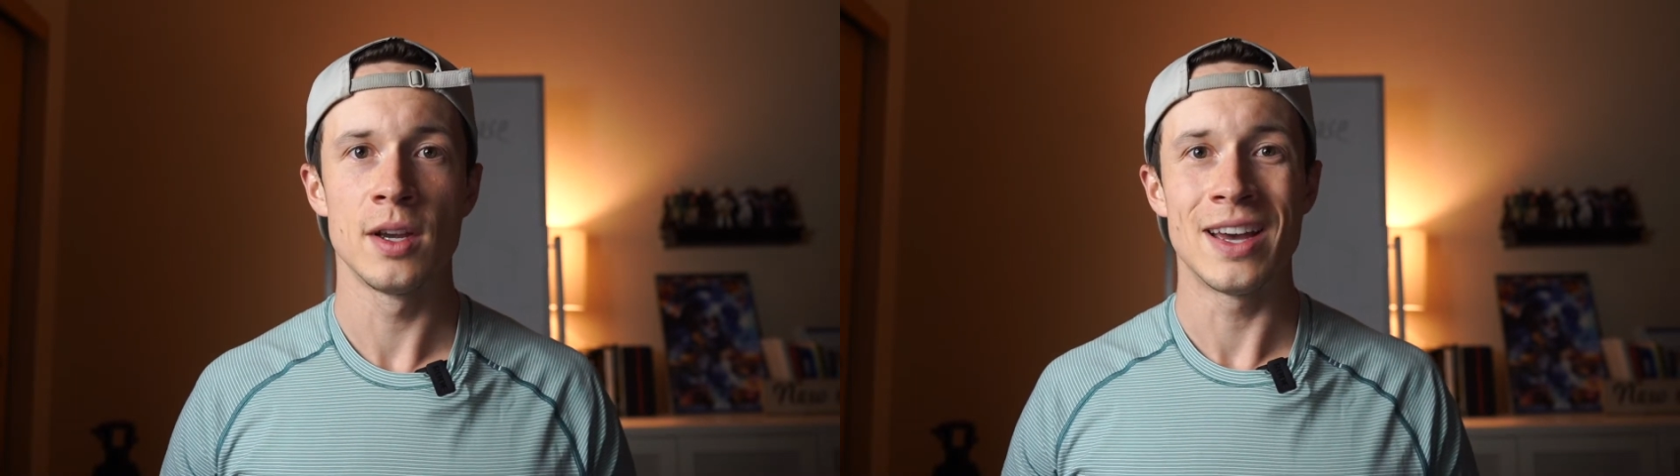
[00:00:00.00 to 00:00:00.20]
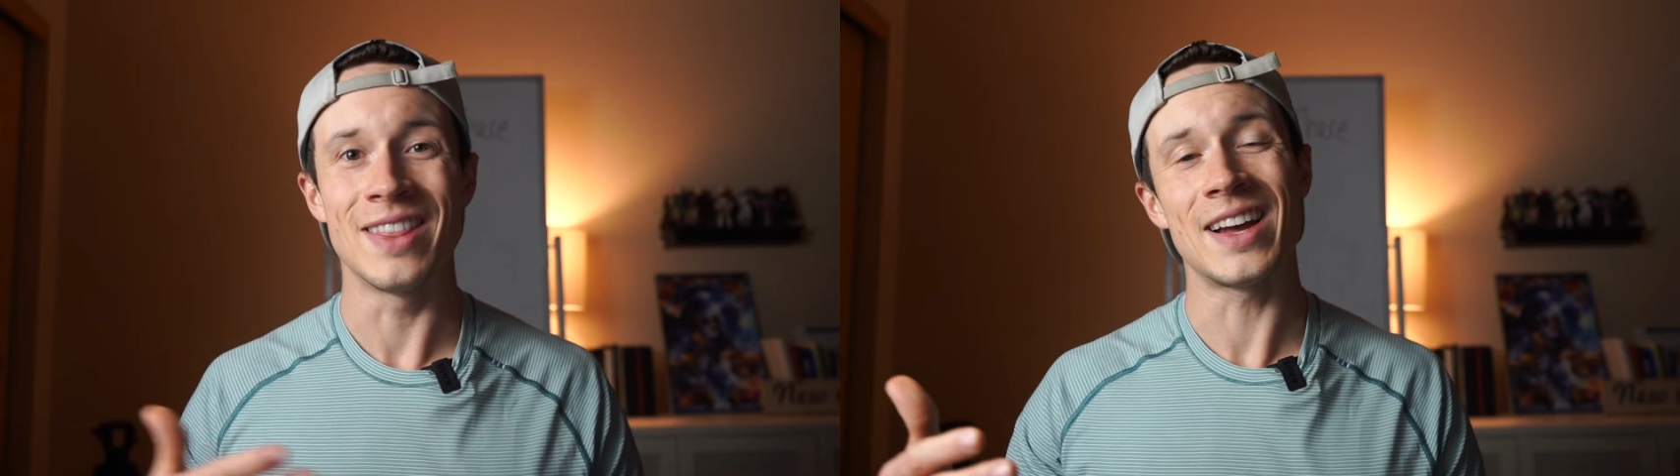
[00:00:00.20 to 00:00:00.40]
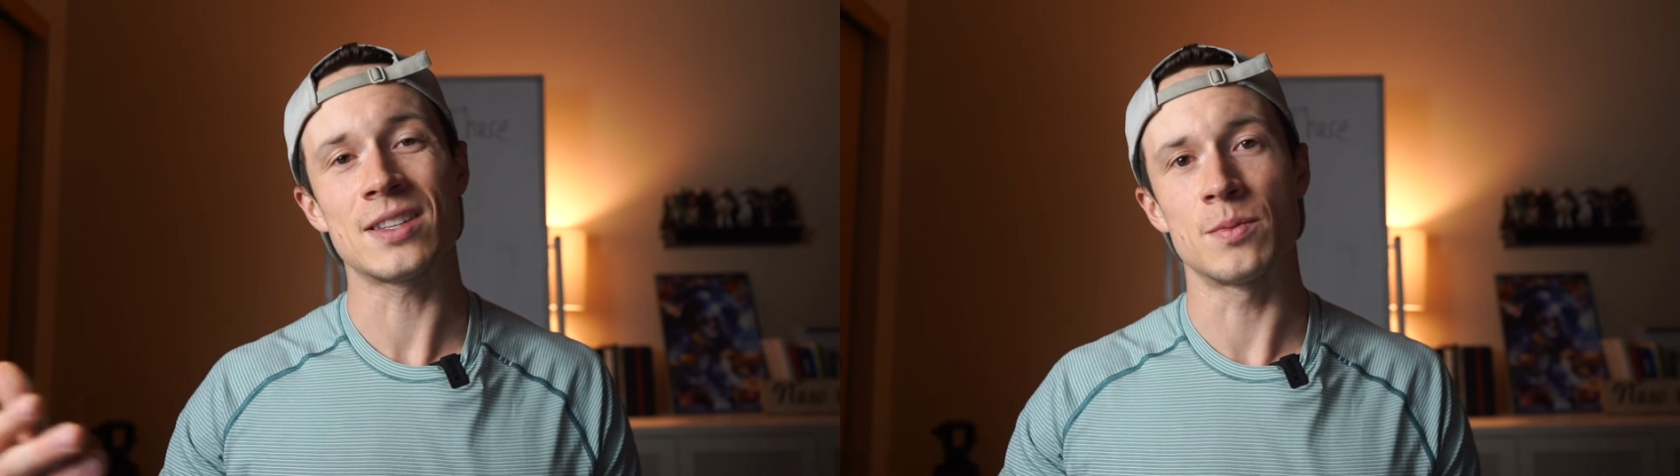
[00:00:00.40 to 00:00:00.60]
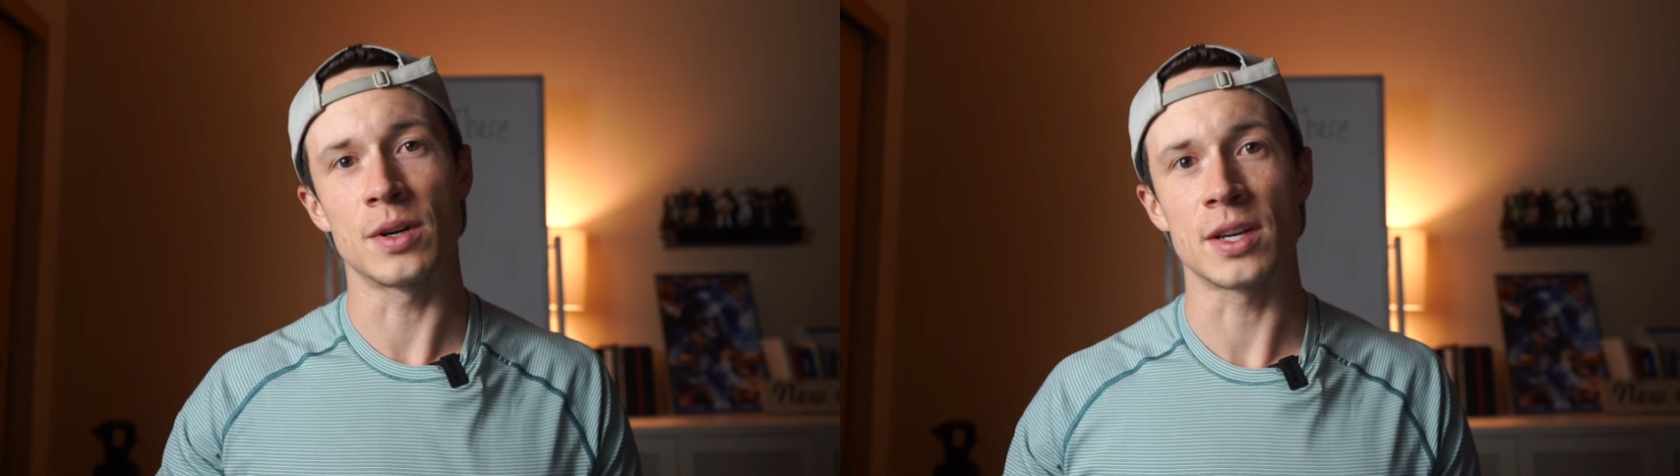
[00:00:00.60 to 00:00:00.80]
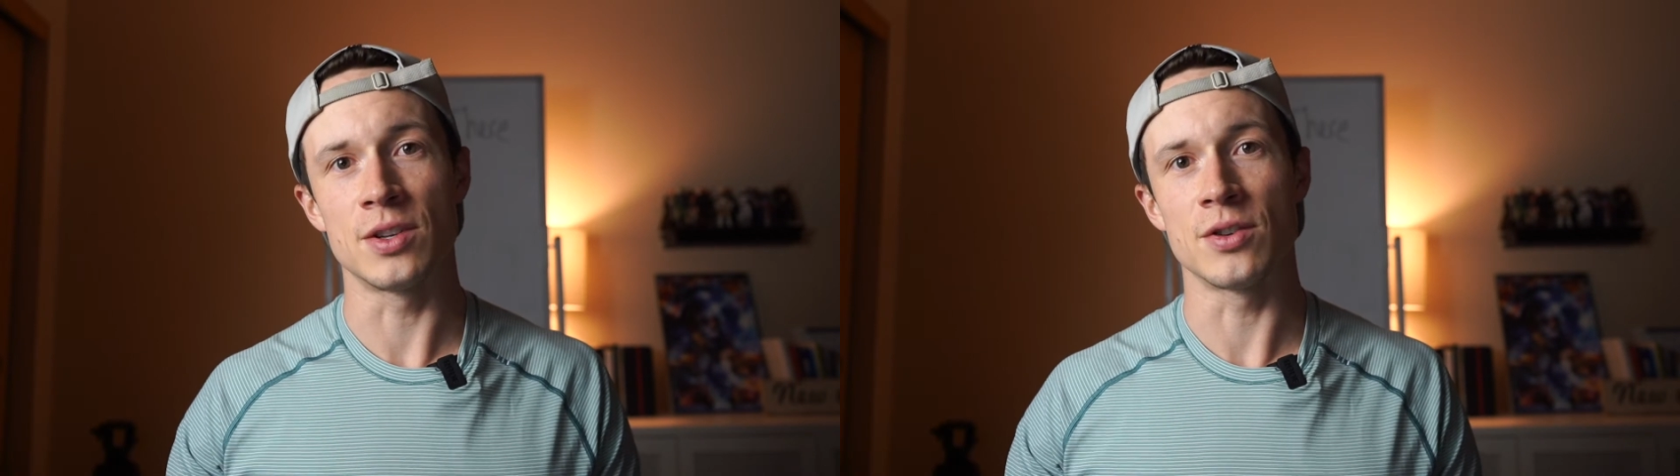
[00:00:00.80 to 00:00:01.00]
And that's
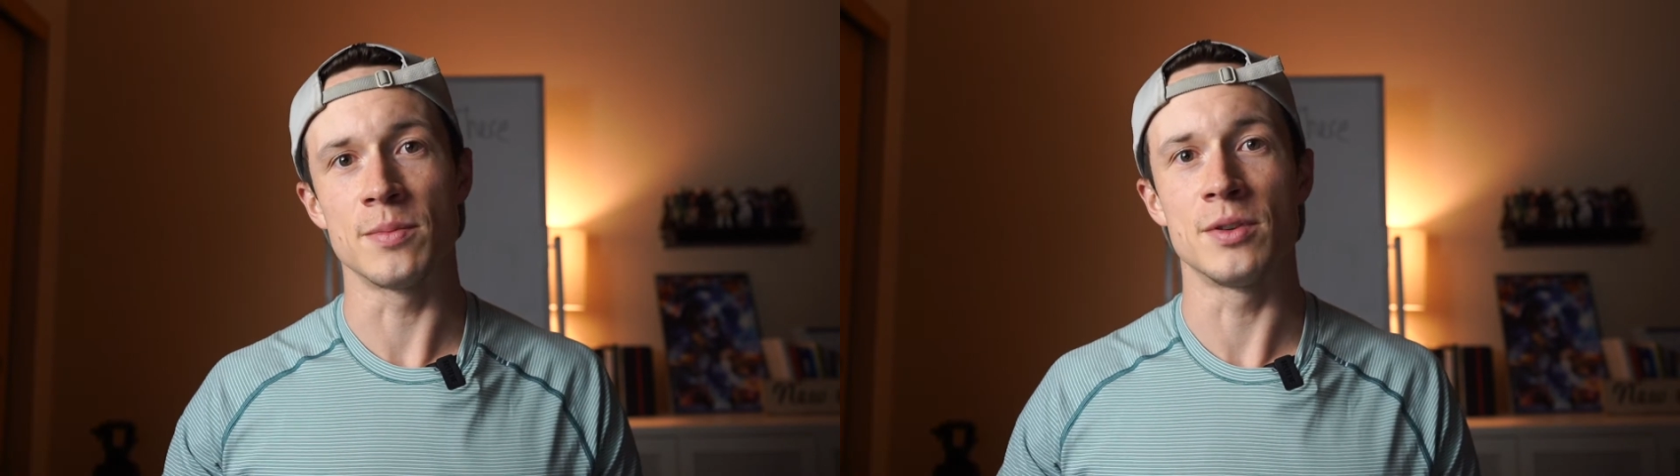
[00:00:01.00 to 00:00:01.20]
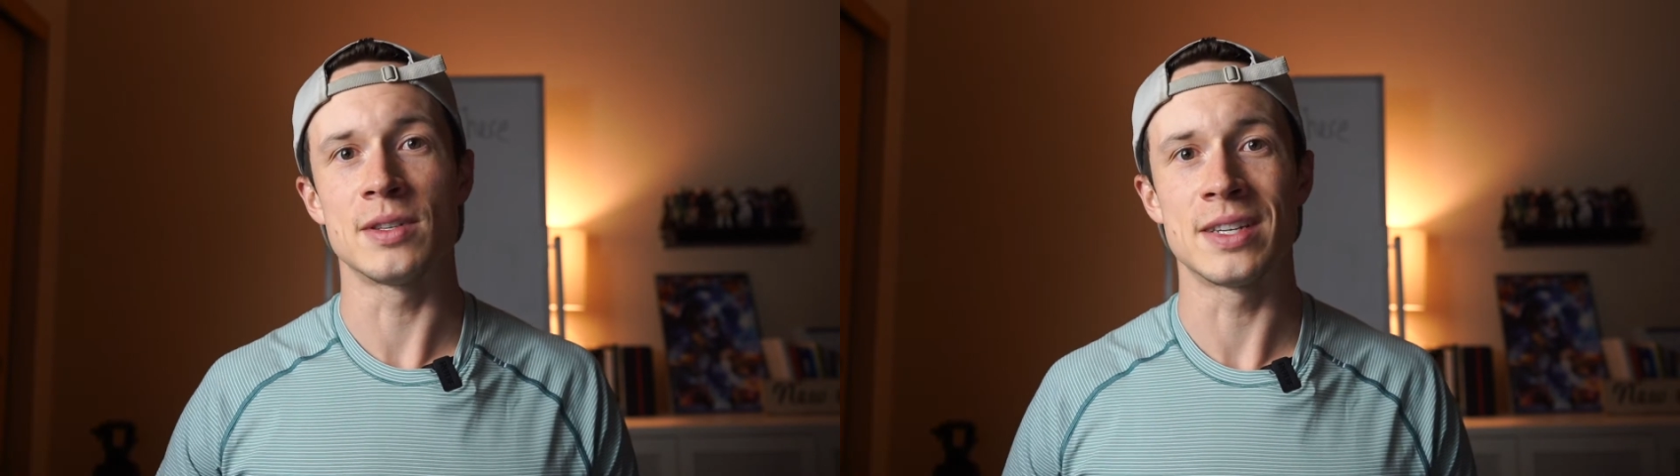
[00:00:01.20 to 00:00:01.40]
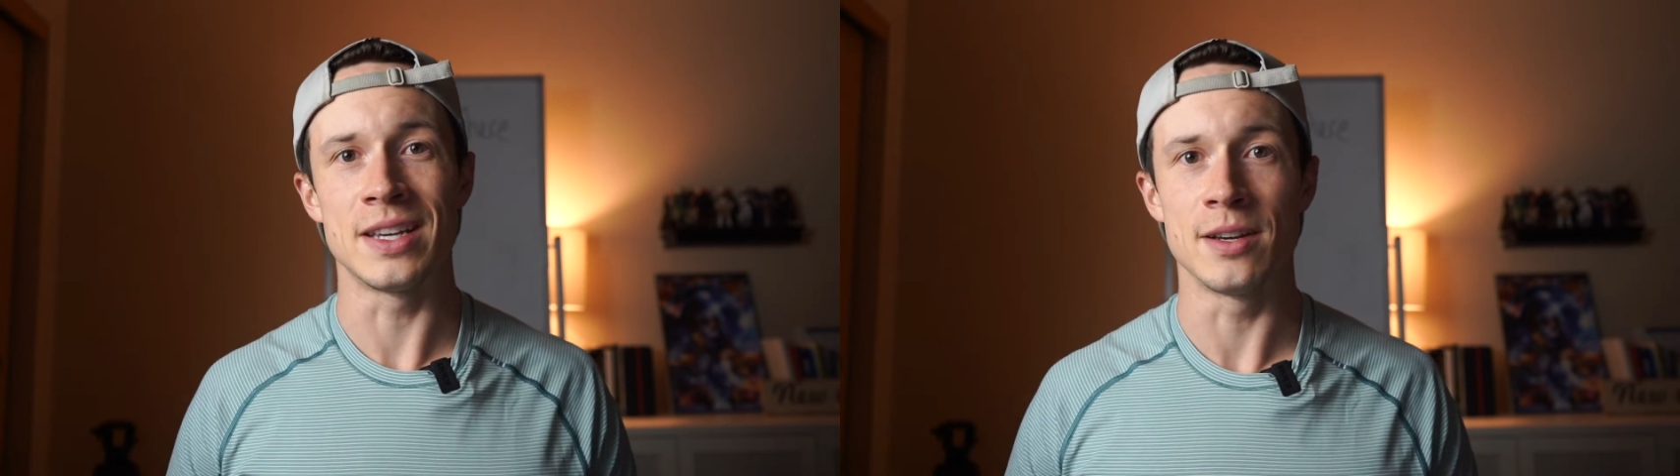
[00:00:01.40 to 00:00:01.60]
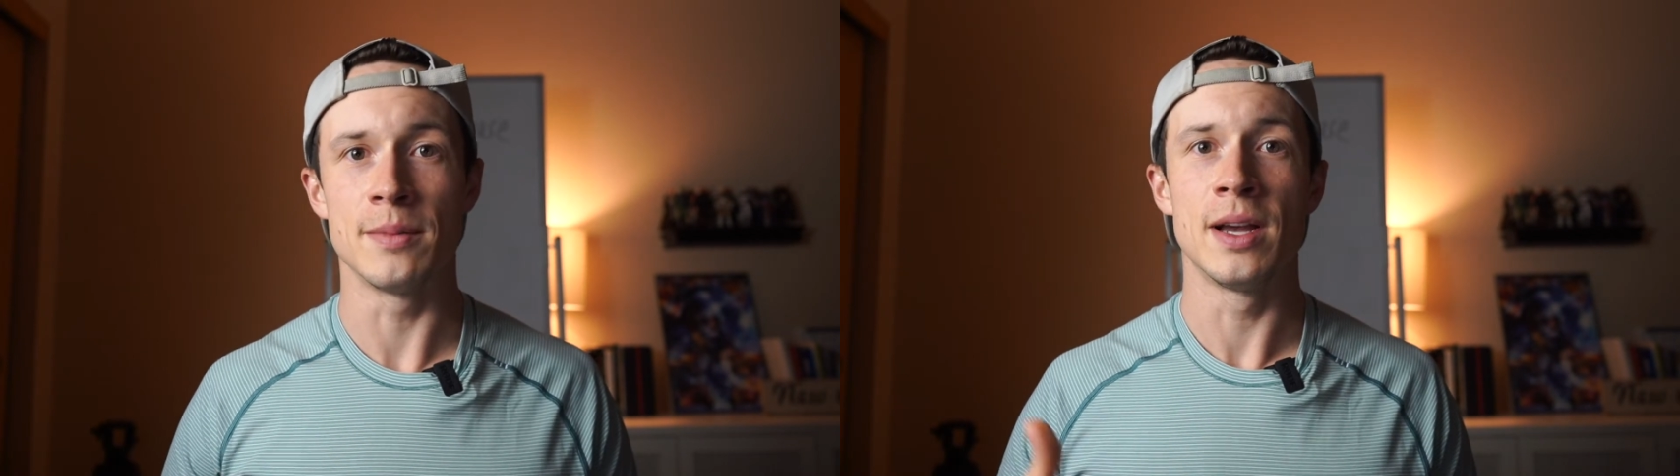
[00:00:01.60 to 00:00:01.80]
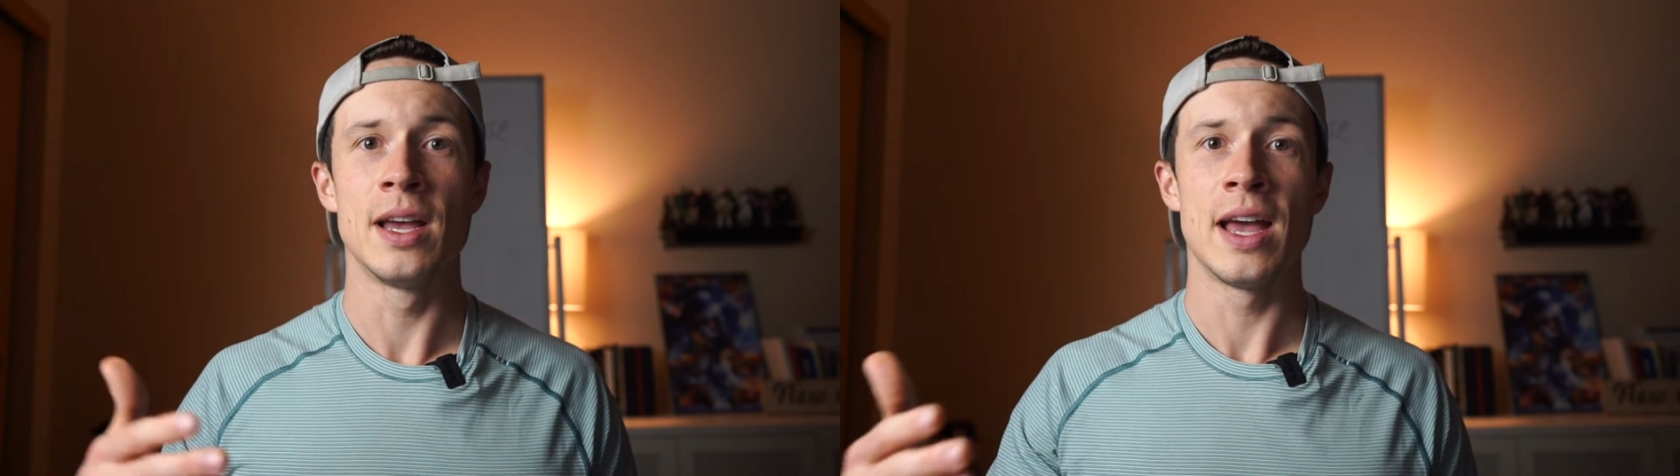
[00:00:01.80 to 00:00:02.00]
what contributes to him